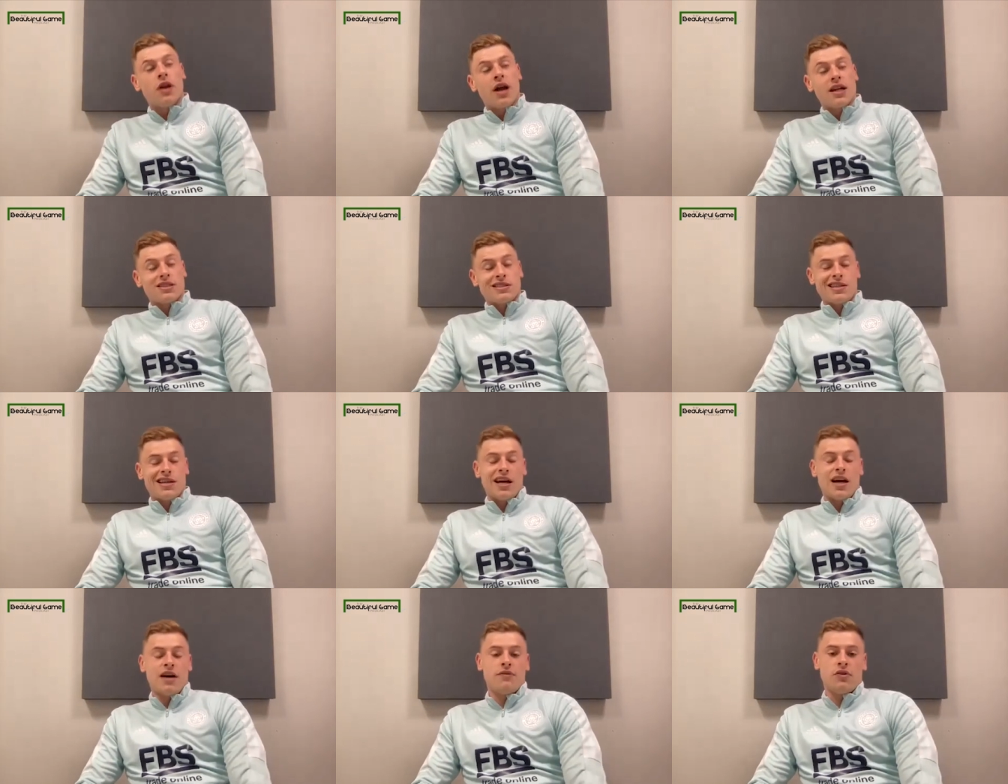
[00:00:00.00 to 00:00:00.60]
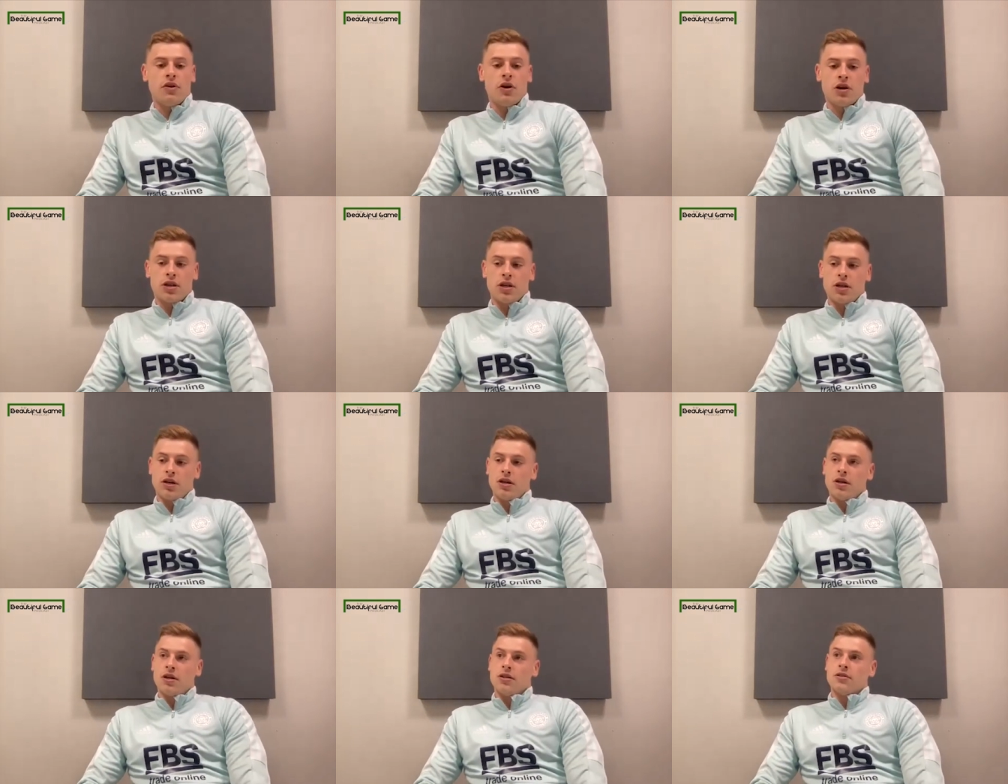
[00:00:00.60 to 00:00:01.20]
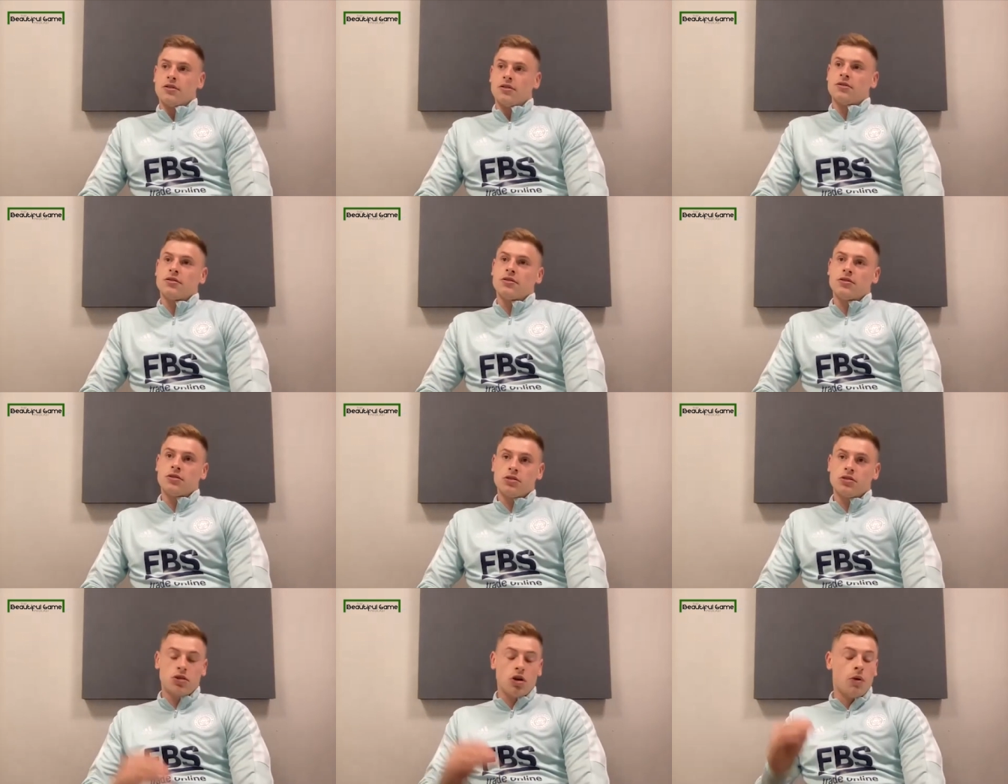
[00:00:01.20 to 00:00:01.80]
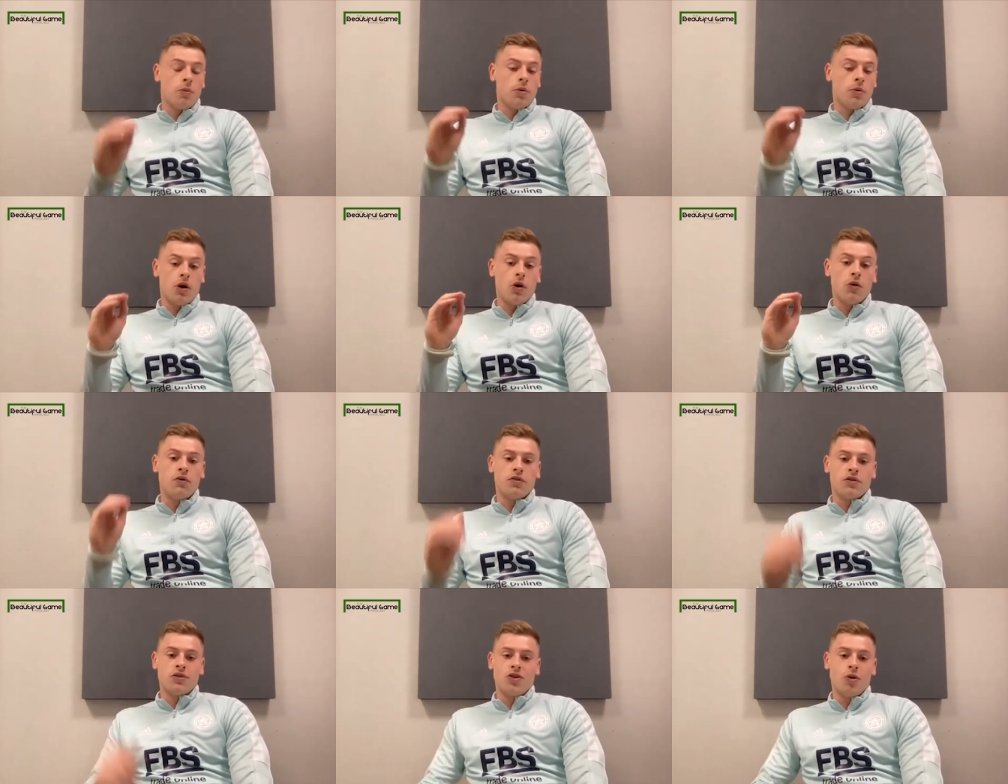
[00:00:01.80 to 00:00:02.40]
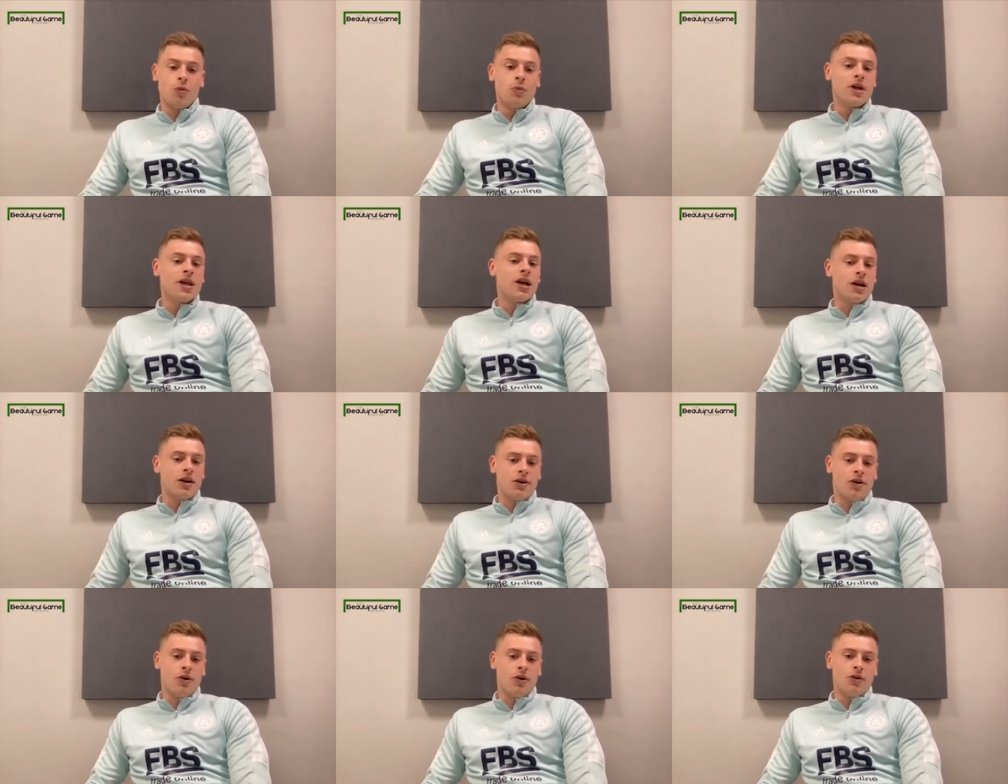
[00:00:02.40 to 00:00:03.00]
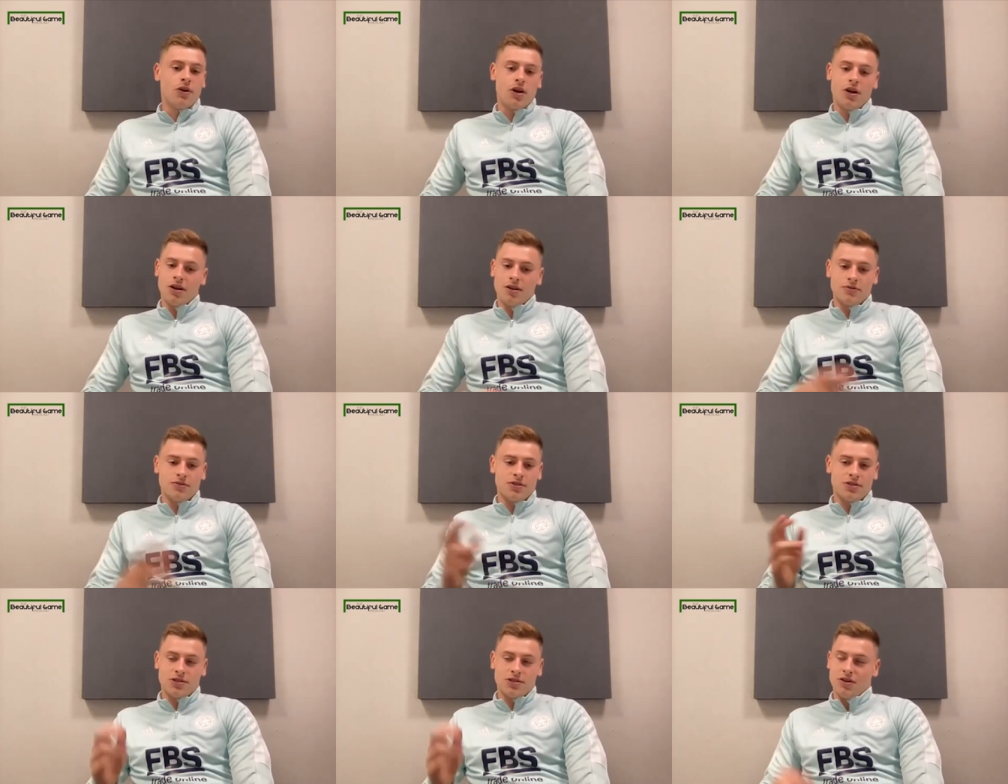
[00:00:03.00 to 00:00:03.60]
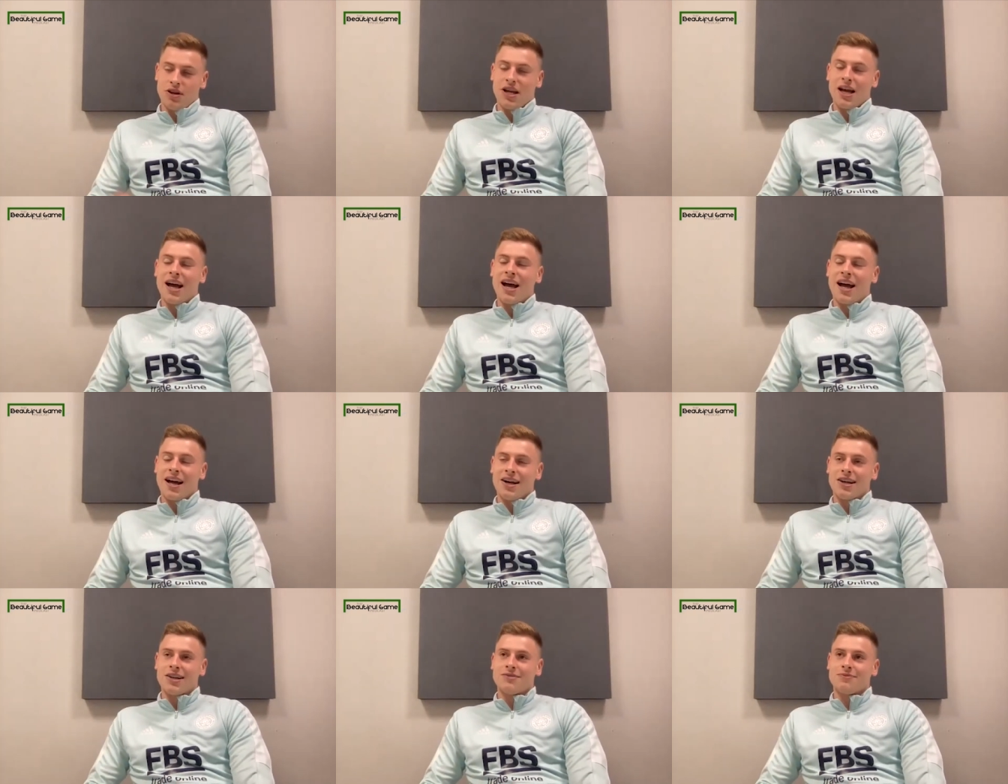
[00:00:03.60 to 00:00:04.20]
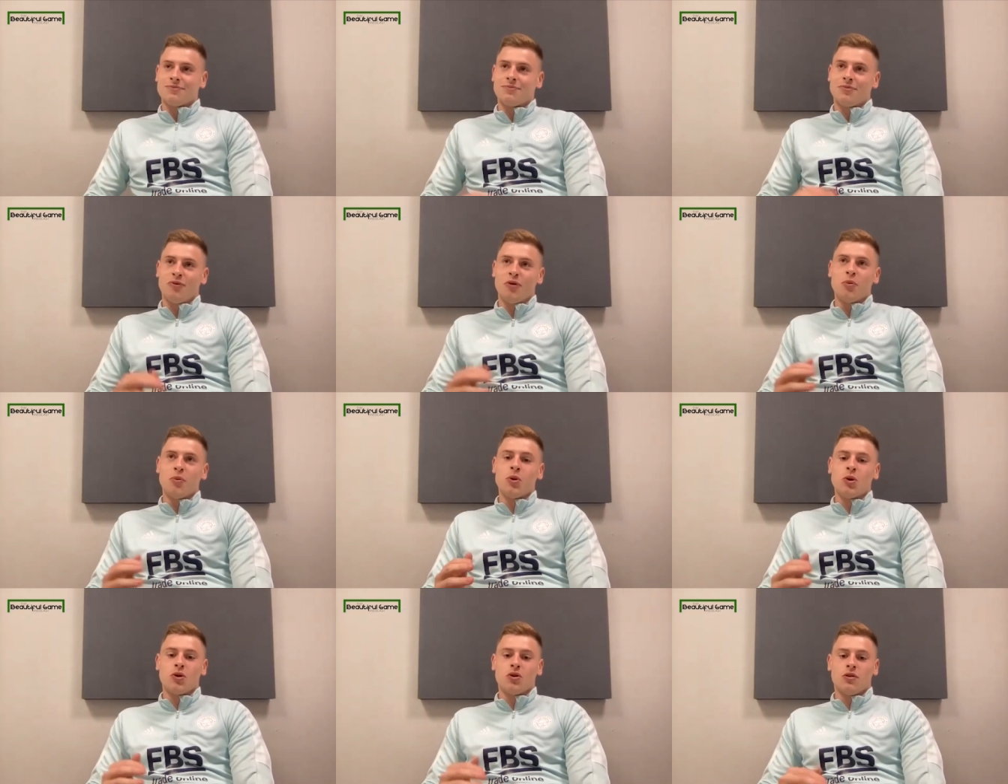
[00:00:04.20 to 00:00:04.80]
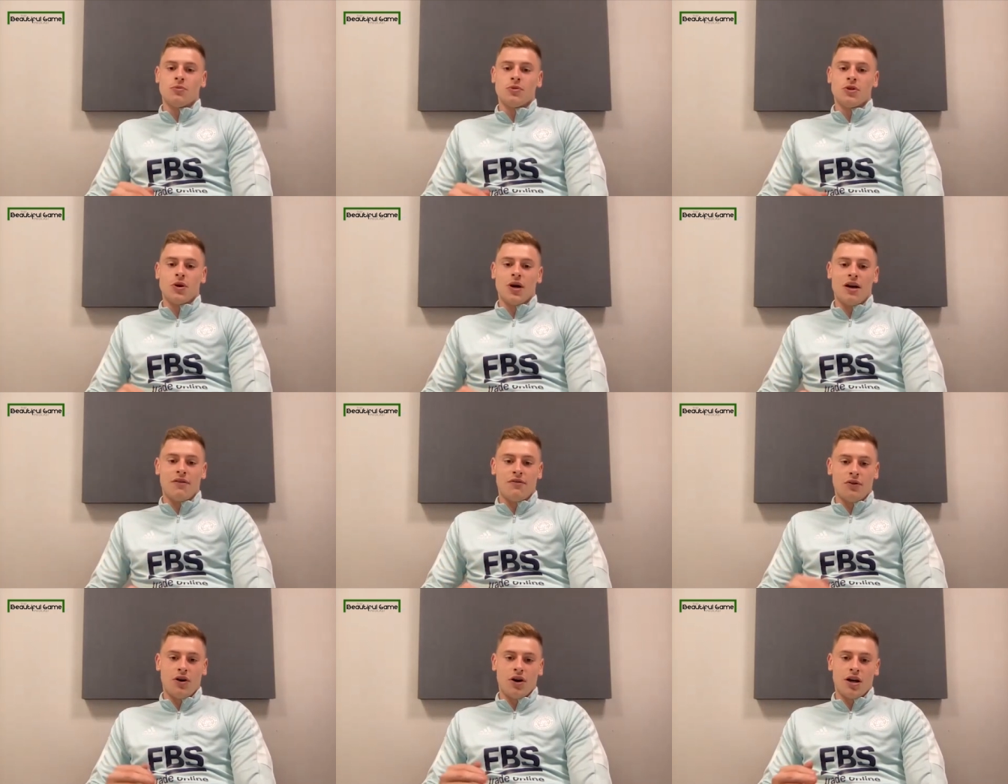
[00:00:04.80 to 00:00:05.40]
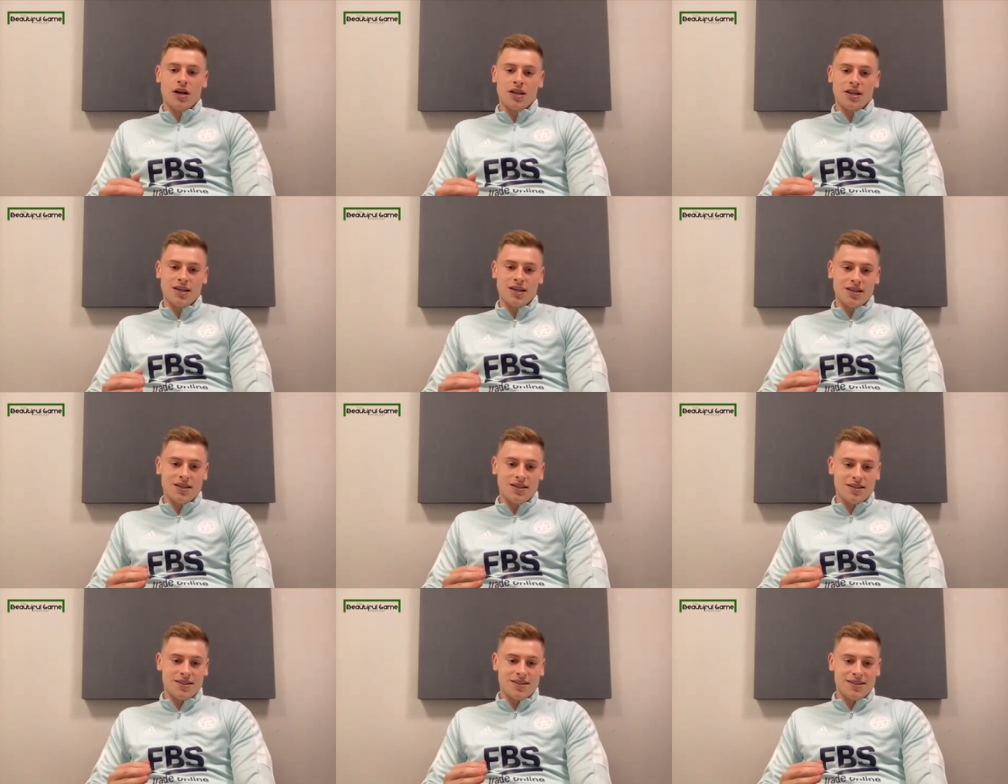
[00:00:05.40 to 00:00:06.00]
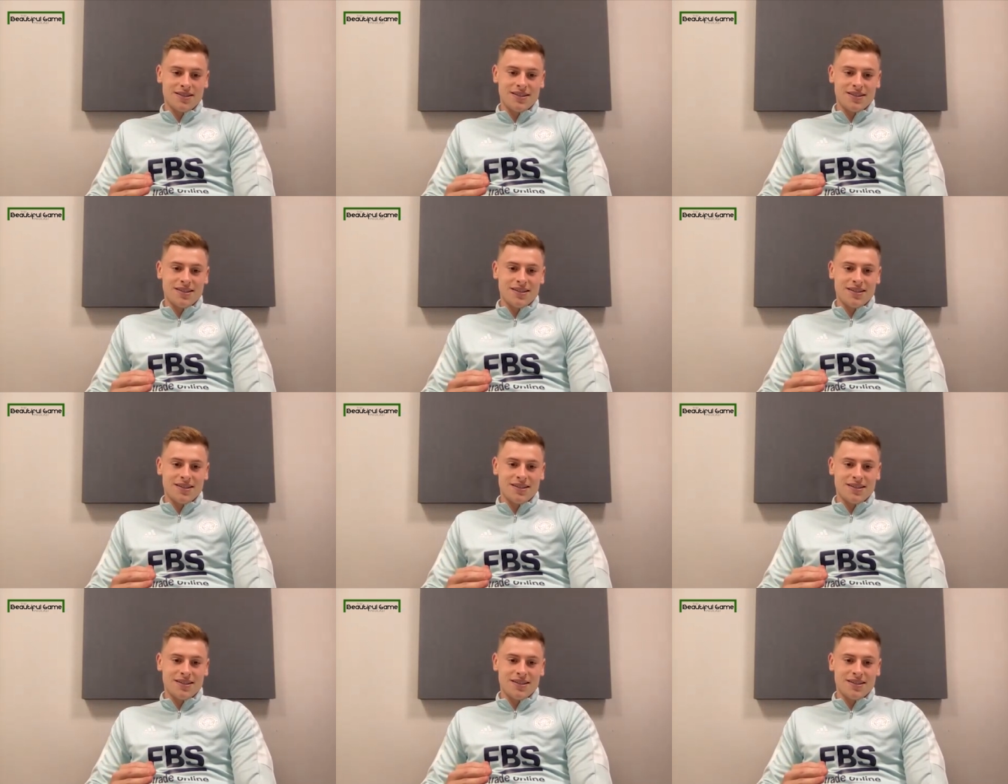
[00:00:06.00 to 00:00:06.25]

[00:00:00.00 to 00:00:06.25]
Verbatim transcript: We don't actually have like a top golfer. Normally at a goal, uh, sorry, at a football club, you have like